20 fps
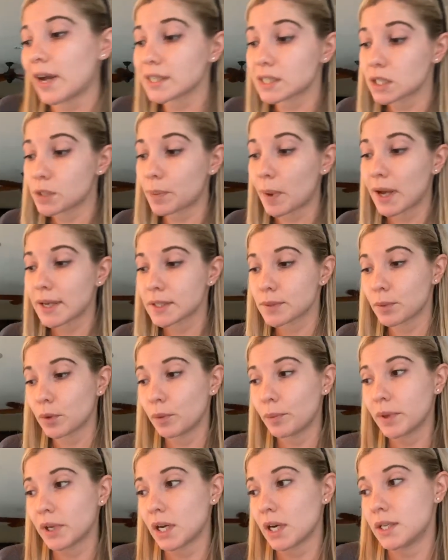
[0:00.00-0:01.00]
as possible
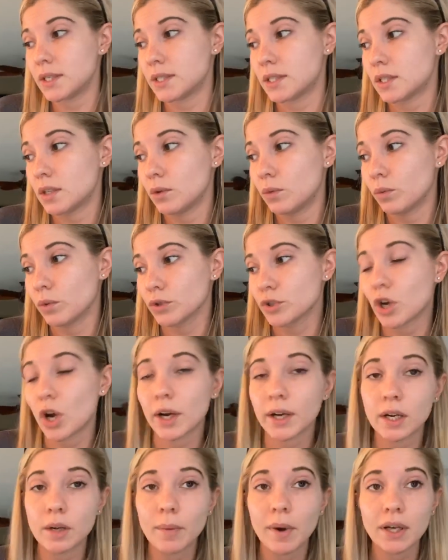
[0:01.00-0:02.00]
because we're
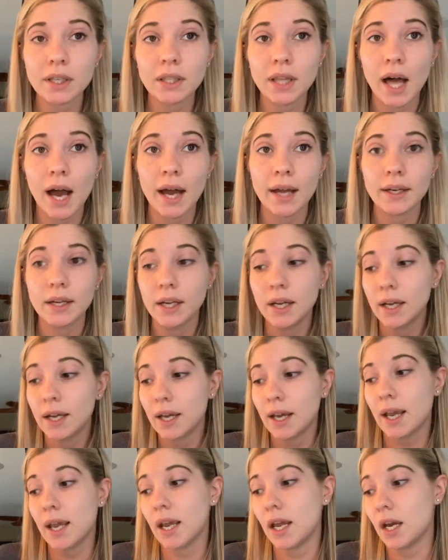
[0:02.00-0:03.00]
talking about a lot,
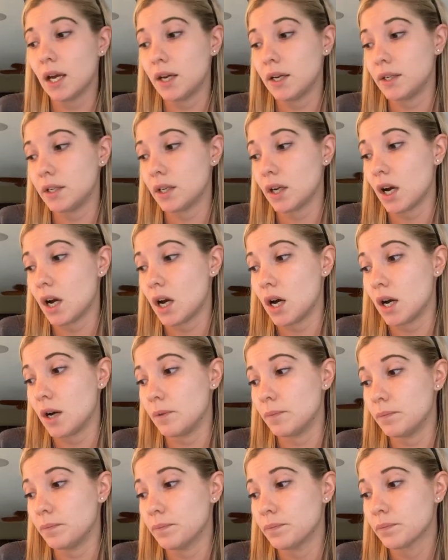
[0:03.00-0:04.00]
and
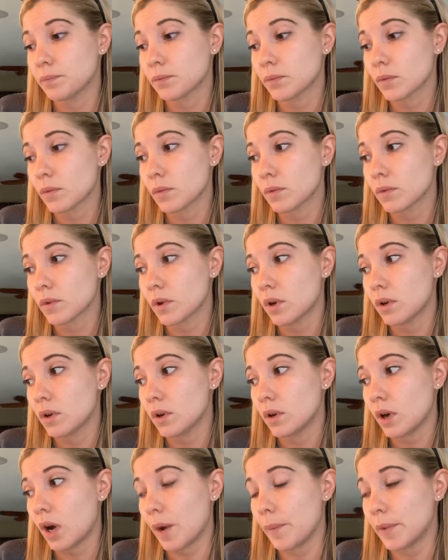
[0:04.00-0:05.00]
I'm
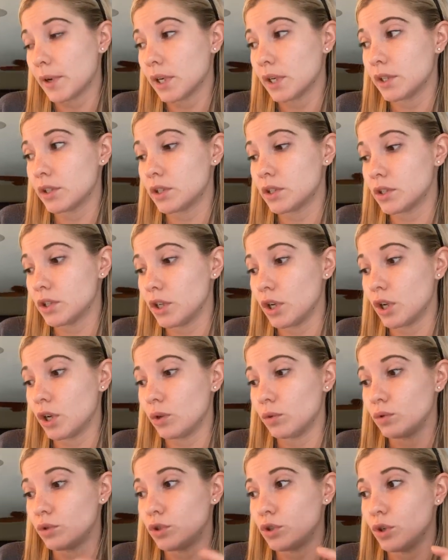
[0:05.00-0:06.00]
going to, you
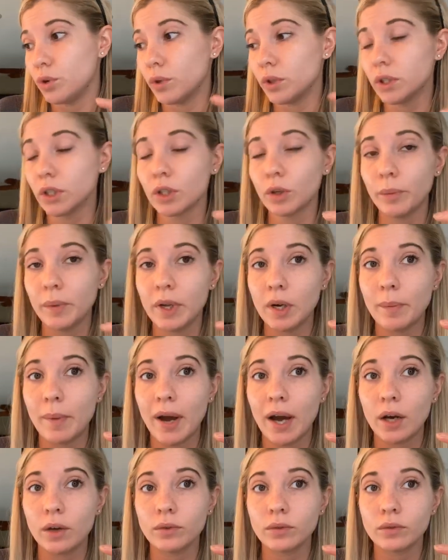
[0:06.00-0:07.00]
know, do a little bit
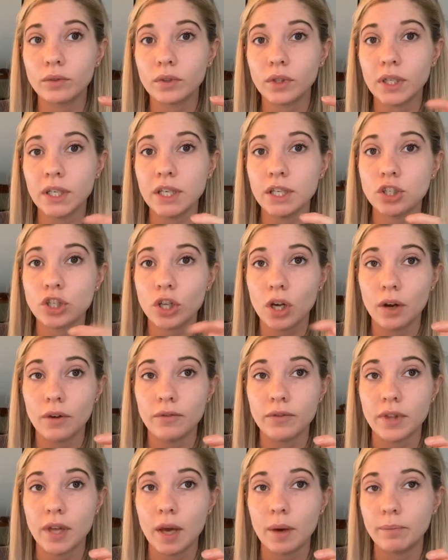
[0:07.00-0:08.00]
about each
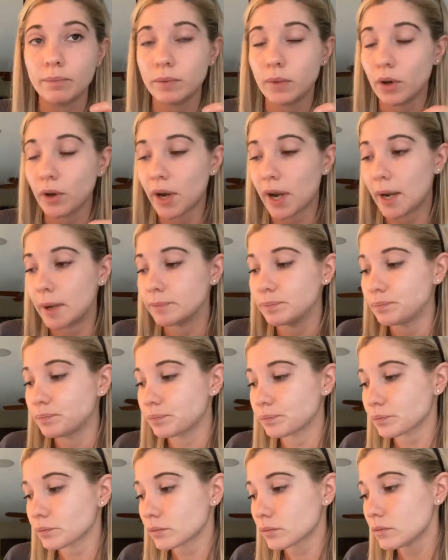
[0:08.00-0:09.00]
of them, okay?
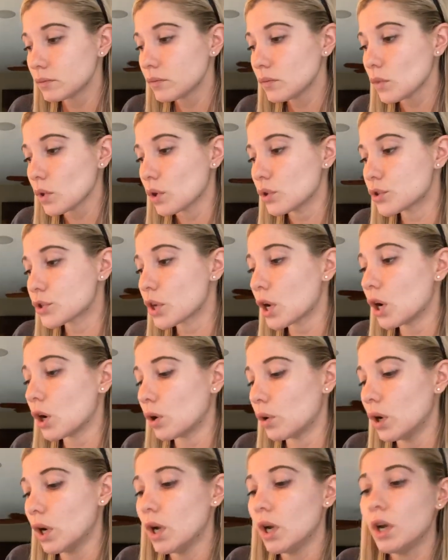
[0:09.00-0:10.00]

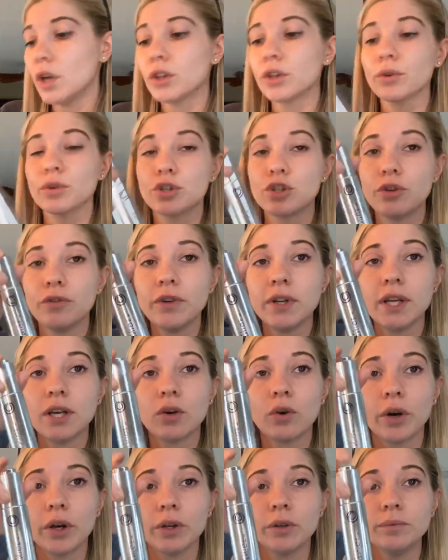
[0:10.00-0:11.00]
So the Rejuveniqe
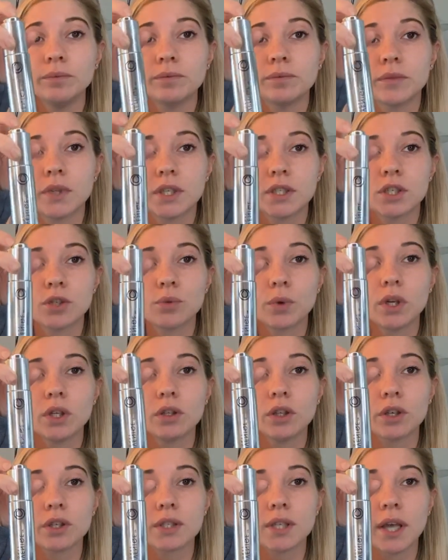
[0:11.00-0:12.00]
oil, this is what it
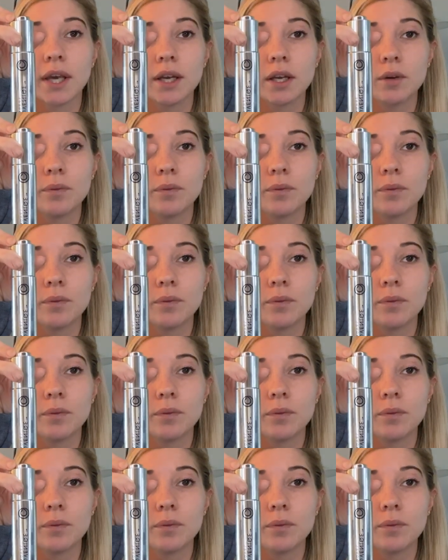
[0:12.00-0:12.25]
looks like.